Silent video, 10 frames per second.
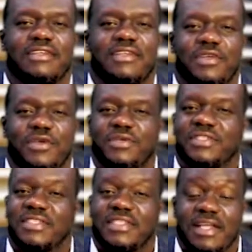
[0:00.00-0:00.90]
Your
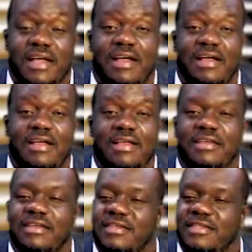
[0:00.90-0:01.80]
star
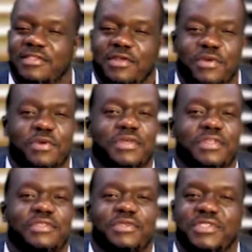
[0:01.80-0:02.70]
is going
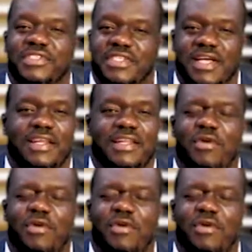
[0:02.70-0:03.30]
to shine.